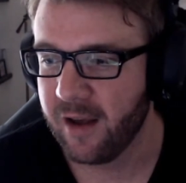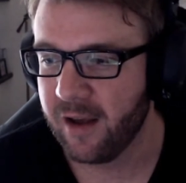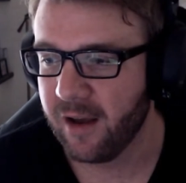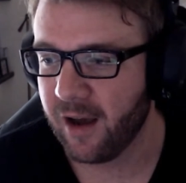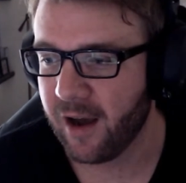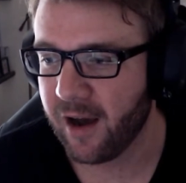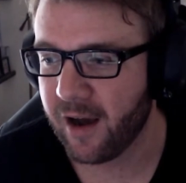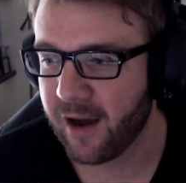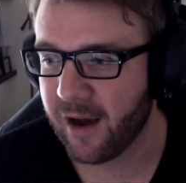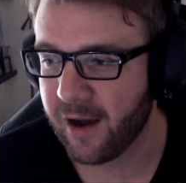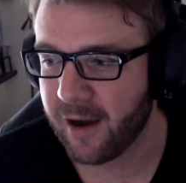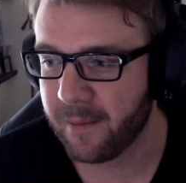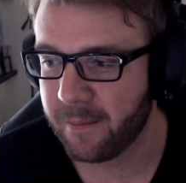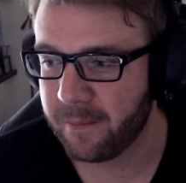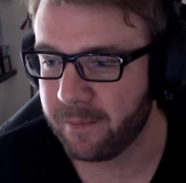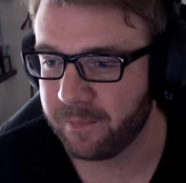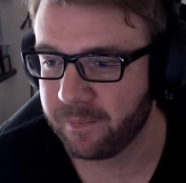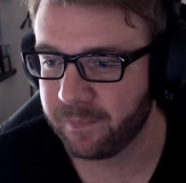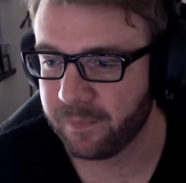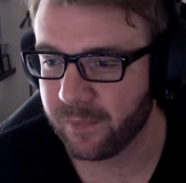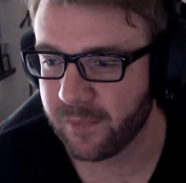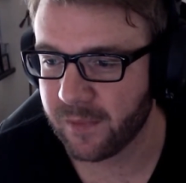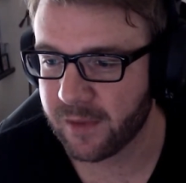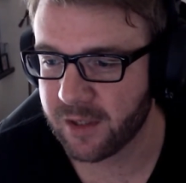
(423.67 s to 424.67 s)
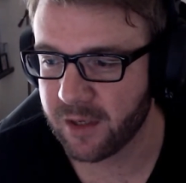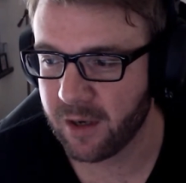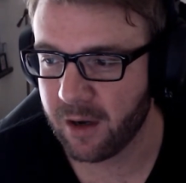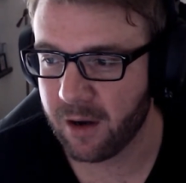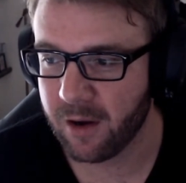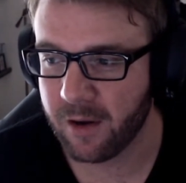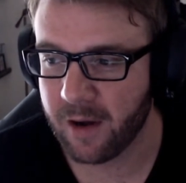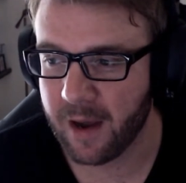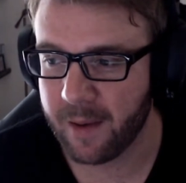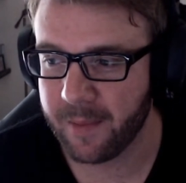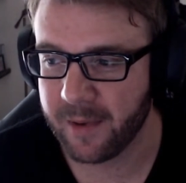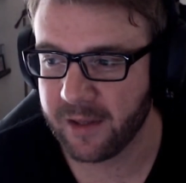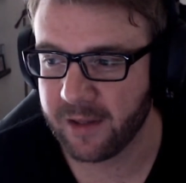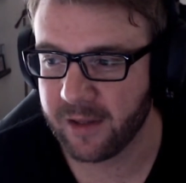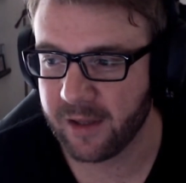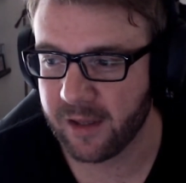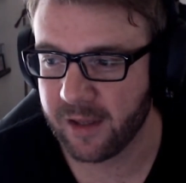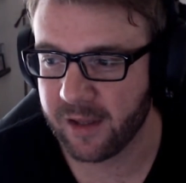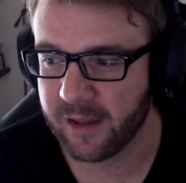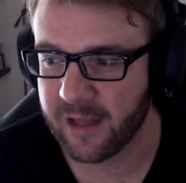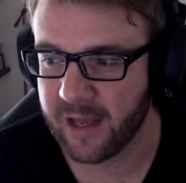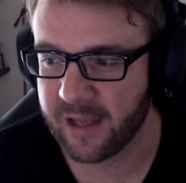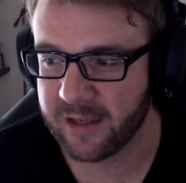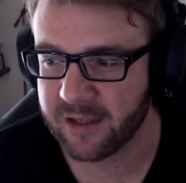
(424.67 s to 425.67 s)
Um, so I mean,
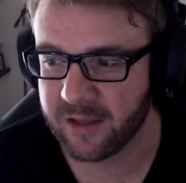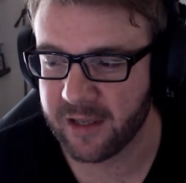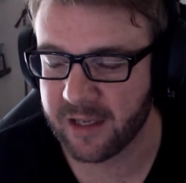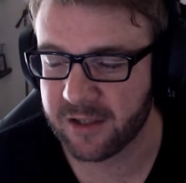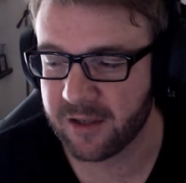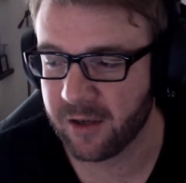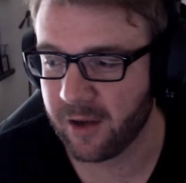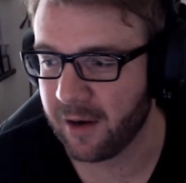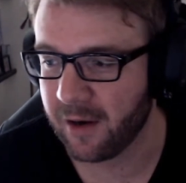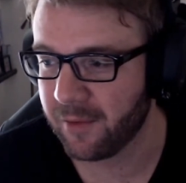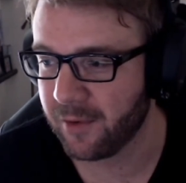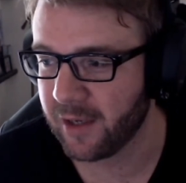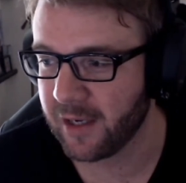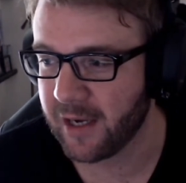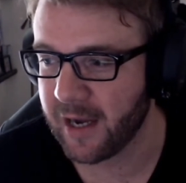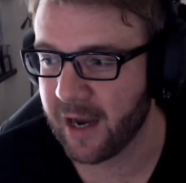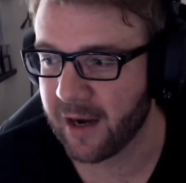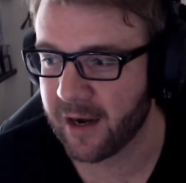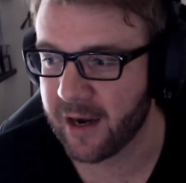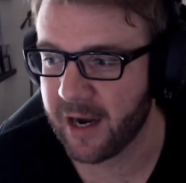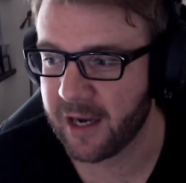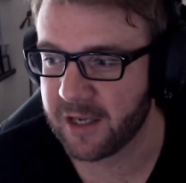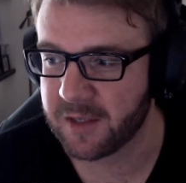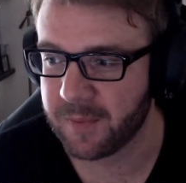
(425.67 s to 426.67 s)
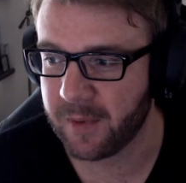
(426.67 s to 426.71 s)
that's that's all I really got, guys.